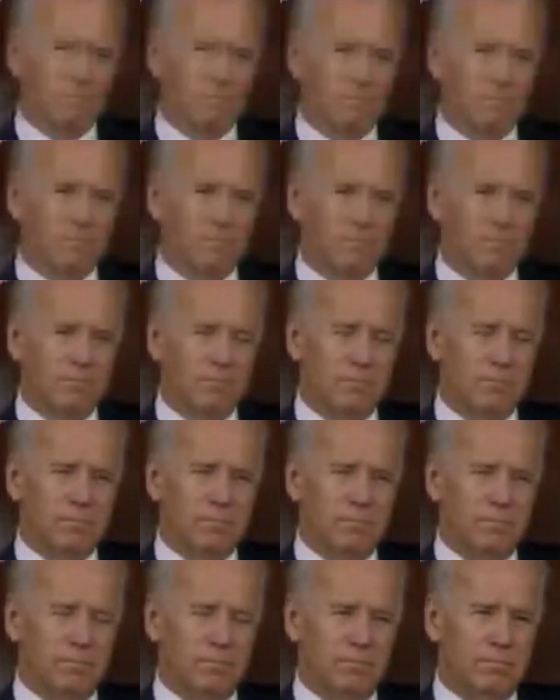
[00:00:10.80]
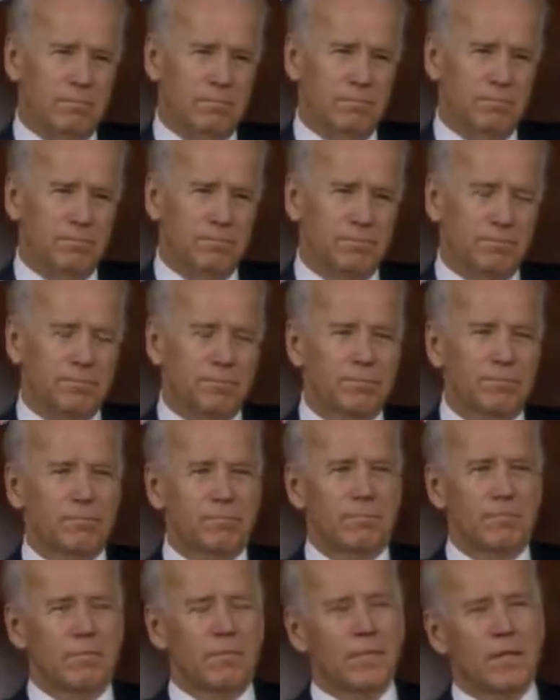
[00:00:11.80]

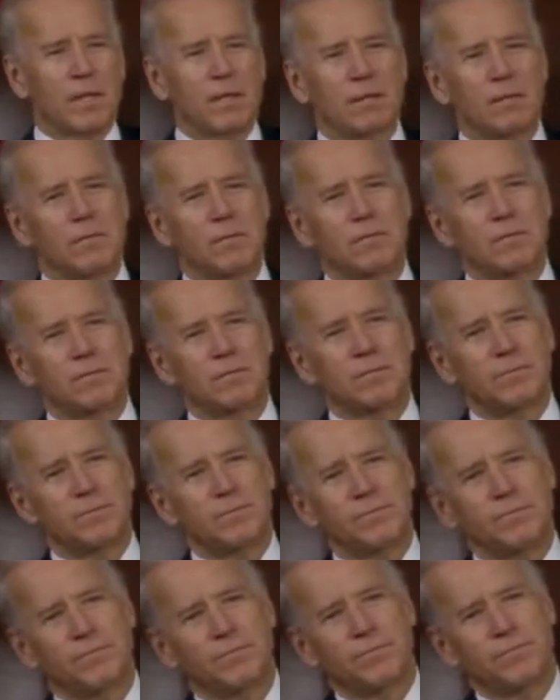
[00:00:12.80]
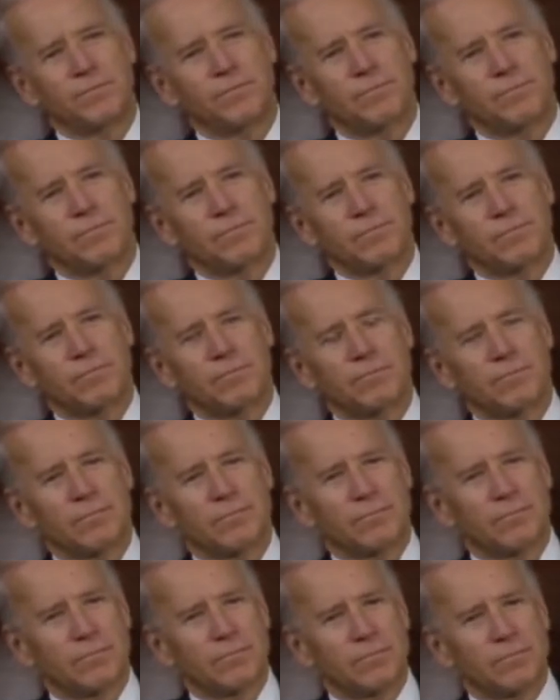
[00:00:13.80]

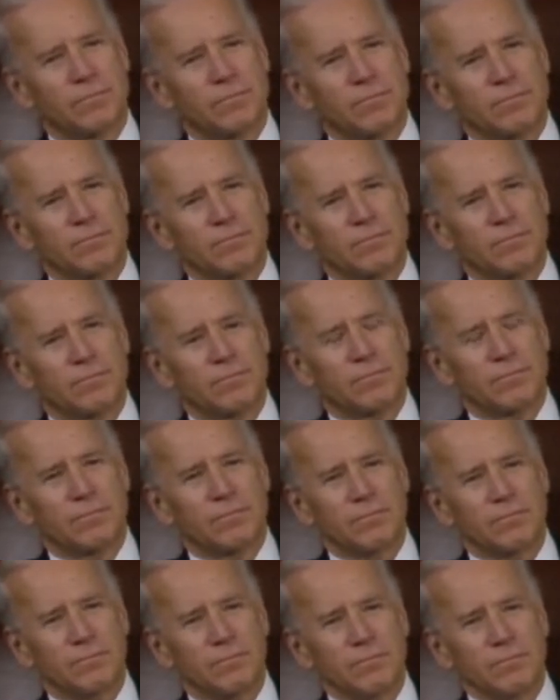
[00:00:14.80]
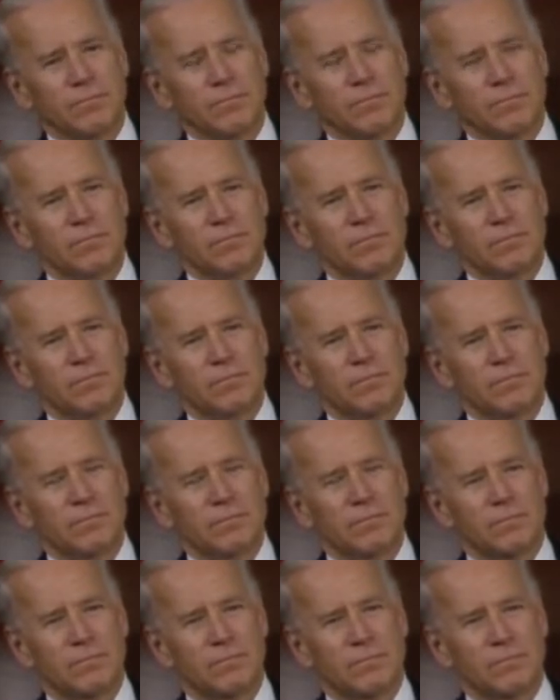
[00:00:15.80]
(silent)